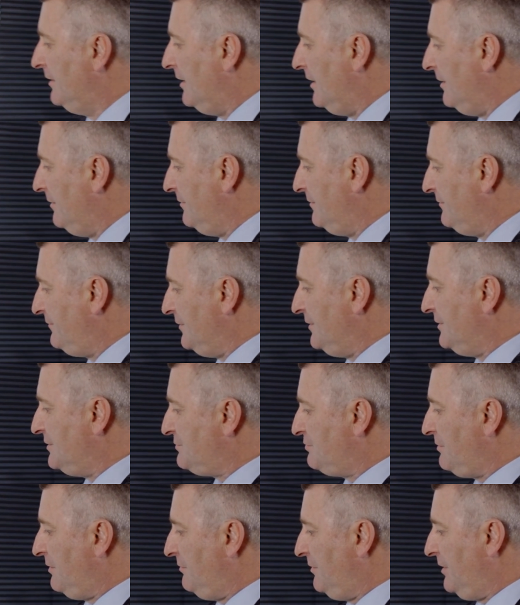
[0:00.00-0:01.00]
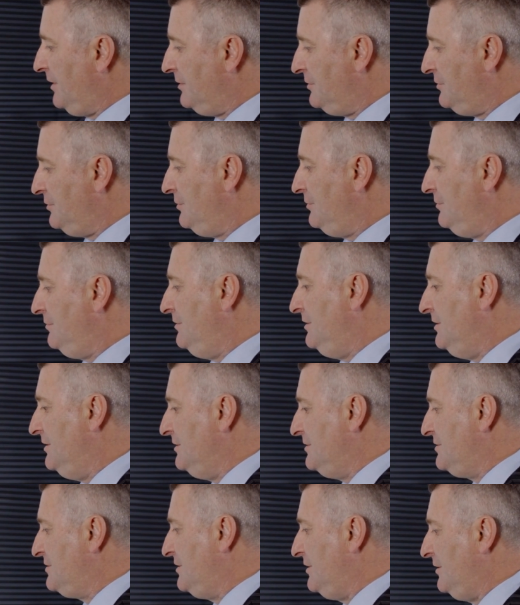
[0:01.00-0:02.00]
The first one we're going to do
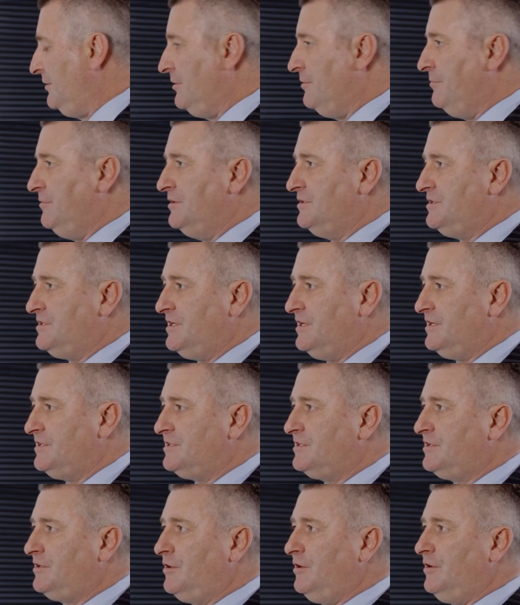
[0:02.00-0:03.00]
is the illuminance test.